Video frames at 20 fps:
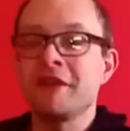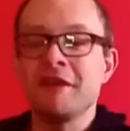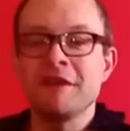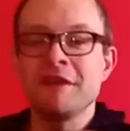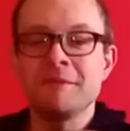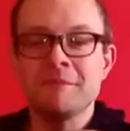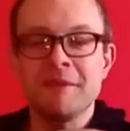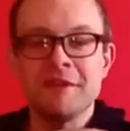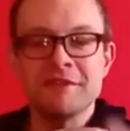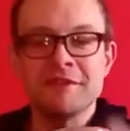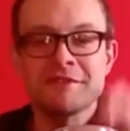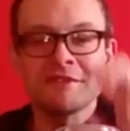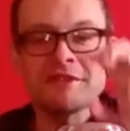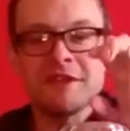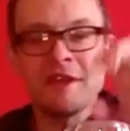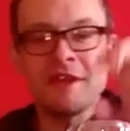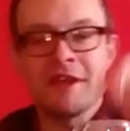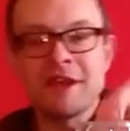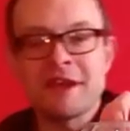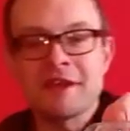Garden by the
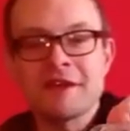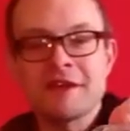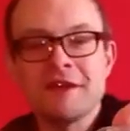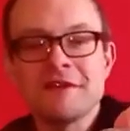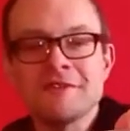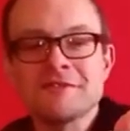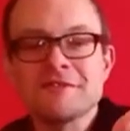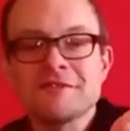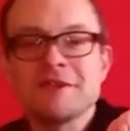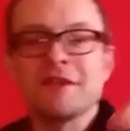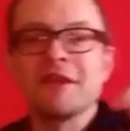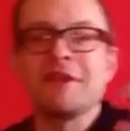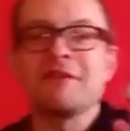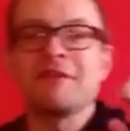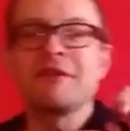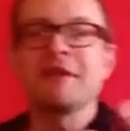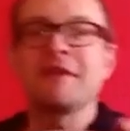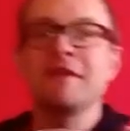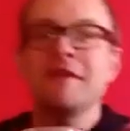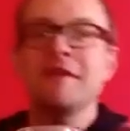Sea and coastal
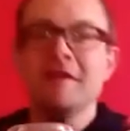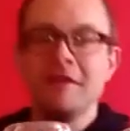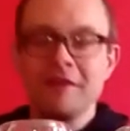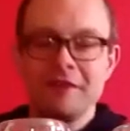living,